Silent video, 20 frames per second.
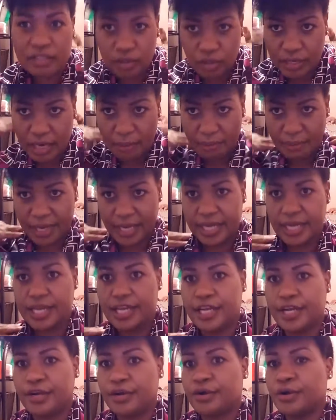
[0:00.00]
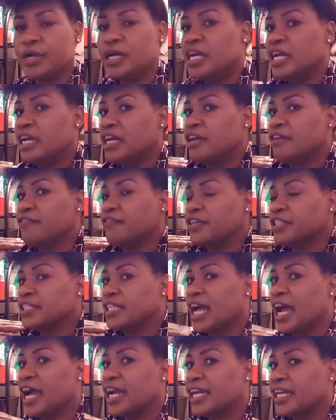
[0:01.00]
So that my hair, if
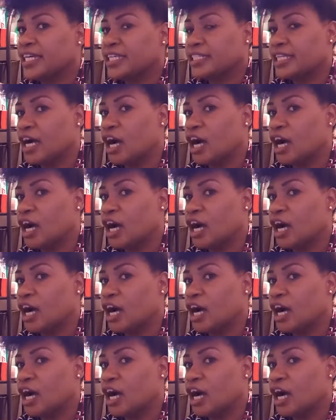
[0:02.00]
it's hanging